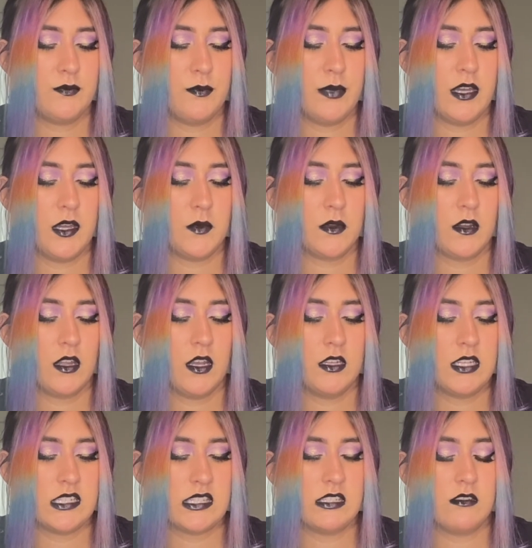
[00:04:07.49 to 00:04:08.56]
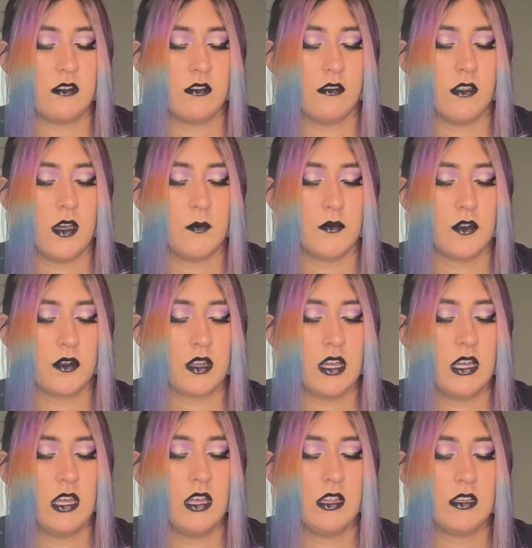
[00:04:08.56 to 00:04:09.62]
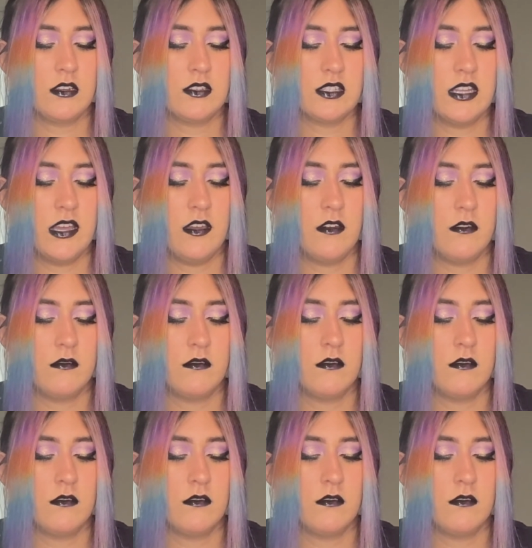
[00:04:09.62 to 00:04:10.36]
but we're gonna test it on a lot more colors now